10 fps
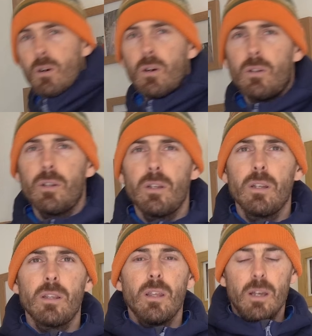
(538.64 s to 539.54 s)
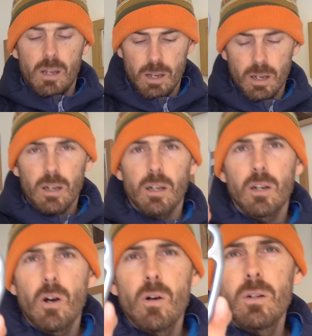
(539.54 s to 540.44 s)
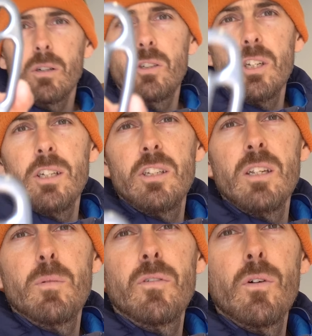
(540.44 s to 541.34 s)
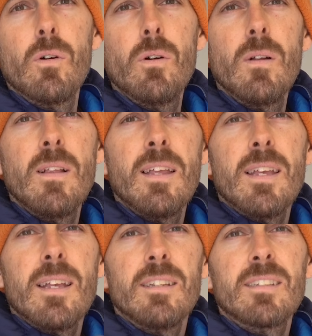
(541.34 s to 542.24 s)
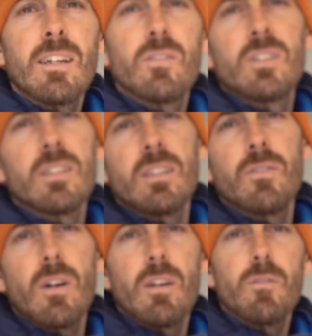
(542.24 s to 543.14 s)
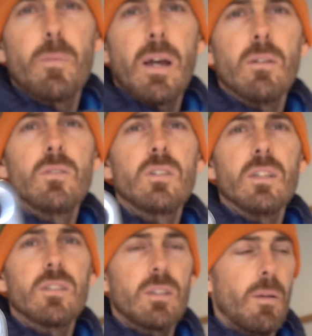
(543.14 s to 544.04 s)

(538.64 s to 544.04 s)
on the Kong GG before. Instead of £65, it's